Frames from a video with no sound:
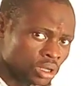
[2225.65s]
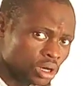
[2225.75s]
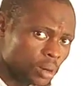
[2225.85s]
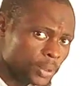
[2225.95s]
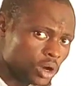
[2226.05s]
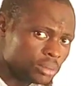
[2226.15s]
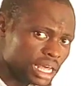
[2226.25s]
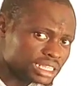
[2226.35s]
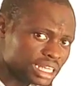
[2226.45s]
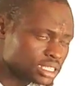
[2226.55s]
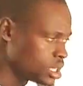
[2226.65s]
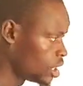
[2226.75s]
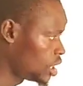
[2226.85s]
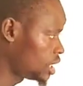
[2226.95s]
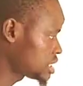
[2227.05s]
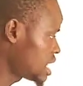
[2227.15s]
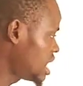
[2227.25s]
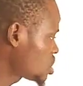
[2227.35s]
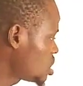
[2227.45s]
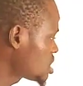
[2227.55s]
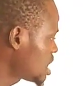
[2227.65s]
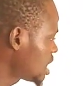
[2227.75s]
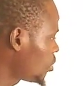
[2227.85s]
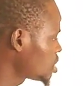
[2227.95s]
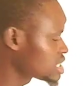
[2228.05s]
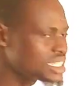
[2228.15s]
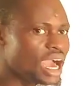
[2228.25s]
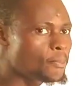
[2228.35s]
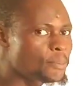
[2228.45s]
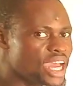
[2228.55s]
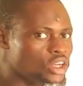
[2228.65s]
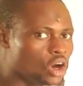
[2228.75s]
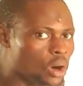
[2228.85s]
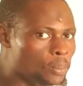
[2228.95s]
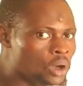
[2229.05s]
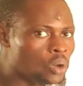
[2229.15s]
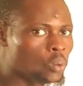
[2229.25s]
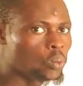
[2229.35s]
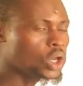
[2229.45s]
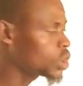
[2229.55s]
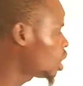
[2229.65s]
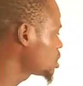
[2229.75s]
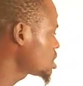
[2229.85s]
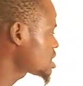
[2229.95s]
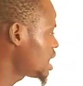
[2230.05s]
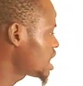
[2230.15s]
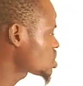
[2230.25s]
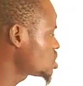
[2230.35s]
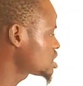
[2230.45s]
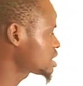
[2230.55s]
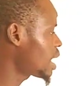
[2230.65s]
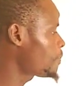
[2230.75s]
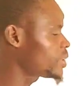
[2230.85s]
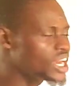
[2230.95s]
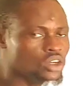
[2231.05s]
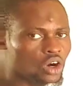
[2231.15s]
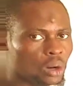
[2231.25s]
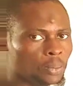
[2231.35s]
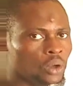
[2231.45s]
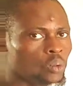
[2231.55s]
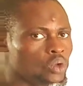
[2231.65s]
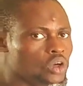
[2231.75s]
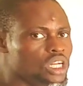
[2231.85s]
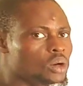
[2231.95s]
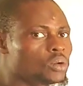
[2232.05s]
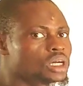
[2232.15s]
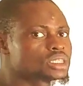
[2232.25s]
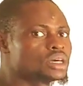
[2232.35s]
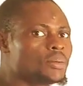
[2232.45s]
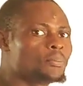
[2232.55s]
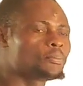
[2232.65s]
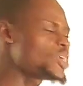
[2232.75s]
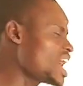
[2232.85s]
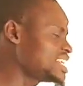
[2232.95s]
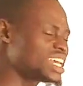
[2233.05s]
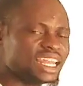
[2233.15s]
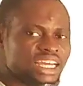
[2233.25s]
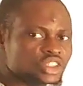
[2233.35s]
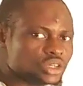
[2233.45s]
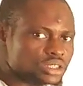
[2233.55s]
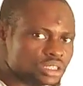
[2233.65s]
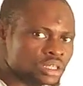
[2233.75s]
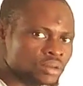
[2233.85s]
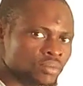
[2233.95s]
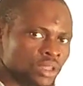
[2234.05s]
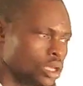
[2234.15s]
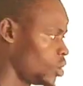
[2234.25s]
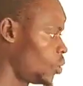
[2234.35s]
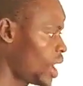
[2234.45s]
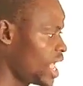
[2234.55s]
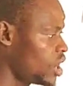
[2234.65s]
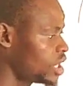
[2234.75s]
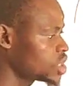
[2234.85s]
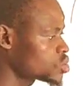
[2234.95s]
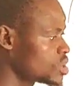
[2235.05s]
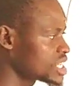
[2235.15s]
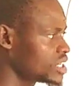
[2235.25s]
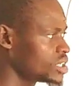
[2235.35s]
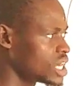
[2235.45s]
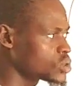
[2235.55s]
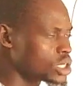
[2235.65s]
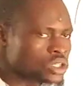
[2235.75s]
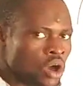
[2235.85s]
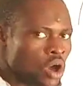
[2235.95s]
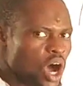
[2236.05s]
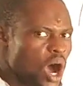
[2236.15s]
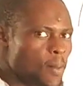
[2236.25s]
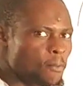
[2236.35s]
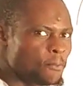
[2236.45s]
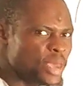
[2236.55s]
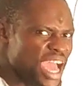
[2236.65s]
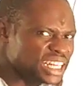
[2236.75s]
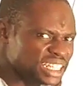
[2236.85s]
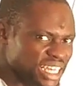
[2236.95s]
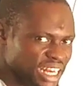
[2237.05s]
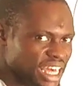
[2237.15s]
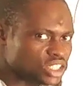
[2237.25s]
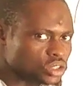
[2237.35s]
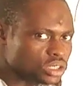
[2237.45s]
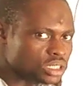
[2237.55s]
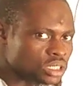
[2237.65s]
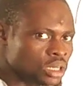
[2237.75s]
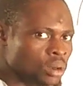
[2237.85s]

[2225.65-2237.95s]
Hope you hear me like that. All these electrons here that what? They are paired up. We call these electrons that are paired up, we call them what? Paired electrons. While all these ones are known as what? Unpaired electrons.